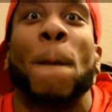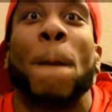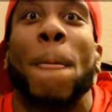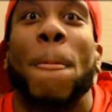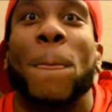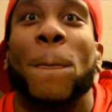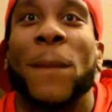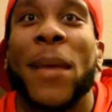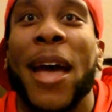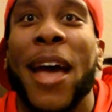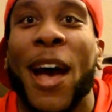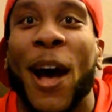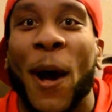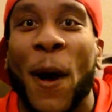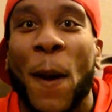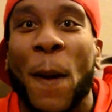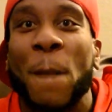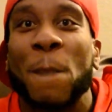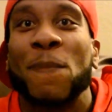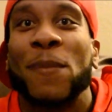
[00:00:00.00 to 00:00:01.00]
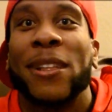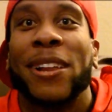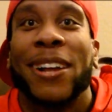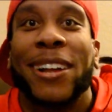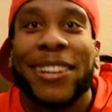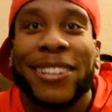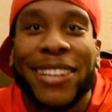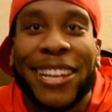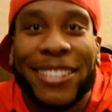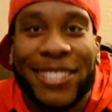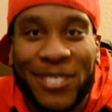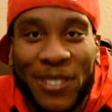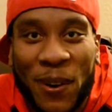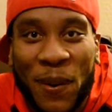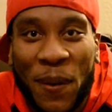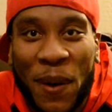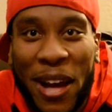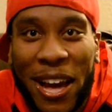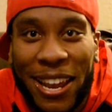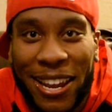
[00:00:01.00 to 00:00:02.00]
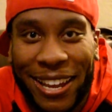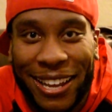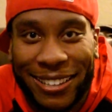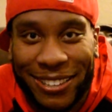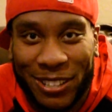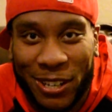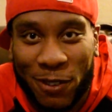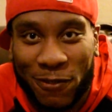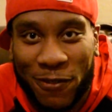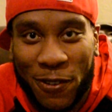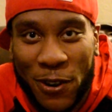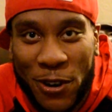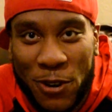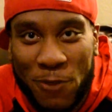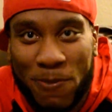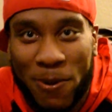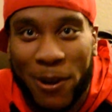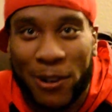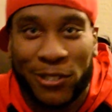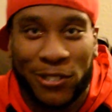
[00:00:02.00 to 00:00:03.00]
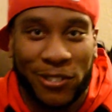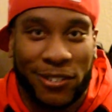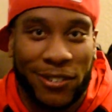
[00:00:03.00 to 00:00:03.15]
Now, let's go ahead and get to the first person.